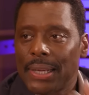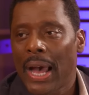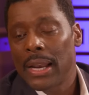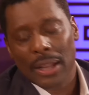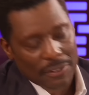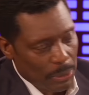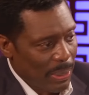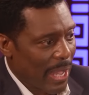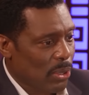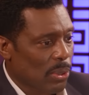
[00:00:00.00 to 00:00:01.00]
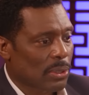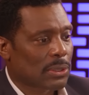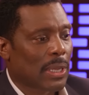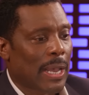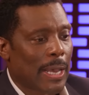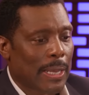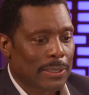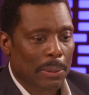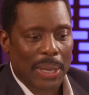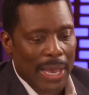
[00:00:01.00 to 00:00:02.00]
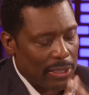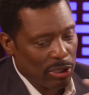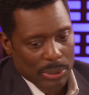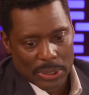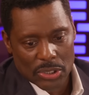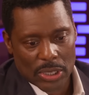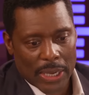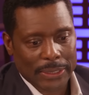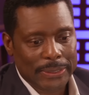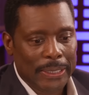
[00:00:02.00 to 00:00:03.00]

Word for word: I love the Black Hawks, uh, no matter how they're doing this year.